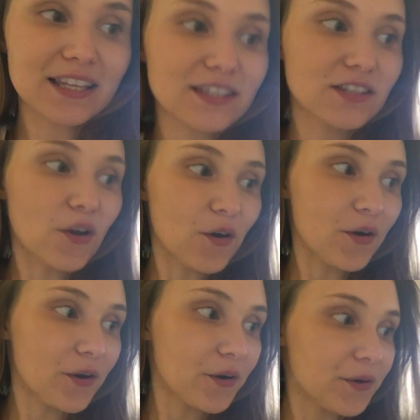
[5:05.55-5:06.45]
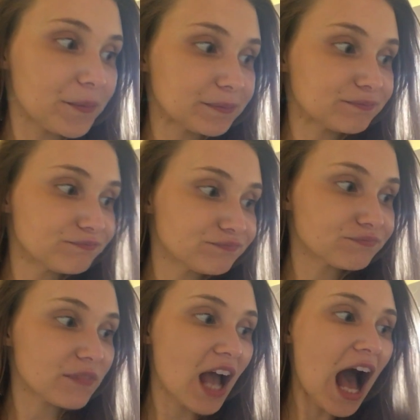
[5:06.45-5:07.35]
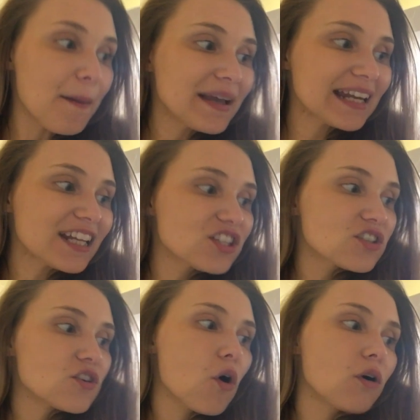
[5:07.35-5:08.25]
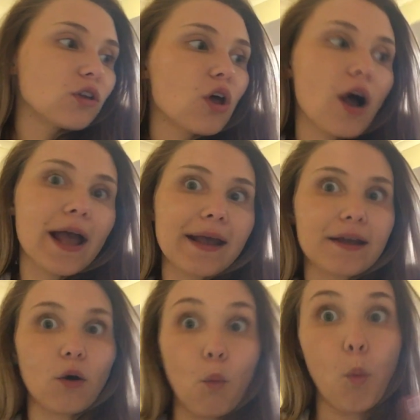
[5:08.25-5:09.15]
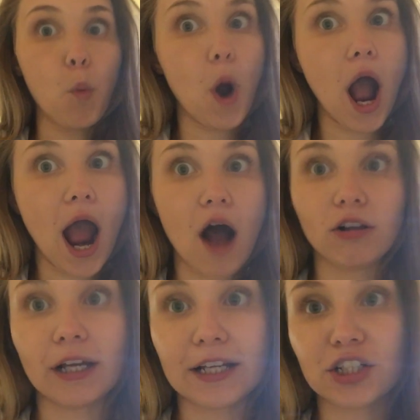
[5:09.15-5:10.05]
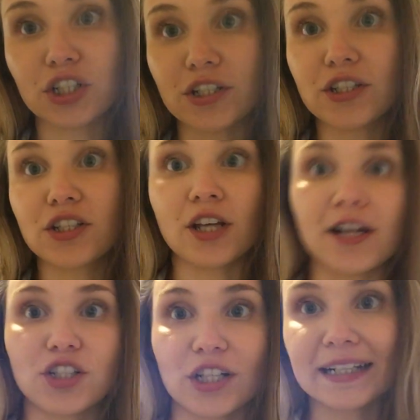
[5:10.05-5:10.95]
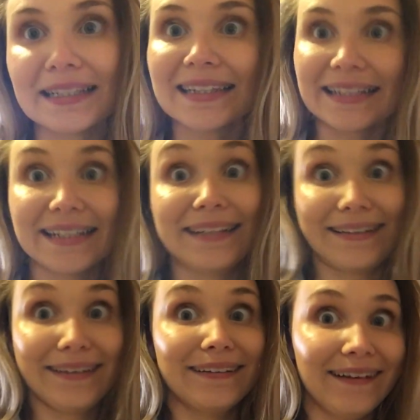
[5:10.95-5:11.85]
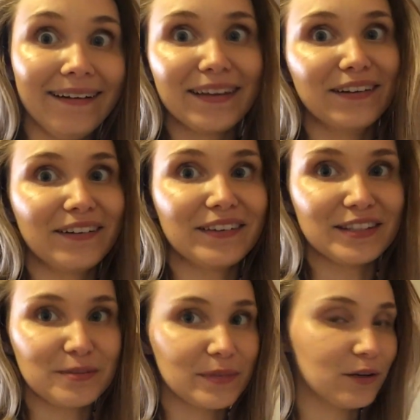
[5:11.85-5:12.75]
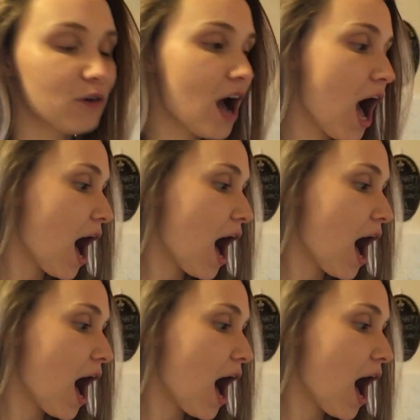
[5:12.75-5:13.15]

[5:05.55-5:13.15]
So, I mean, it's not like, wow, like she's such a clean eater, you know, this meal.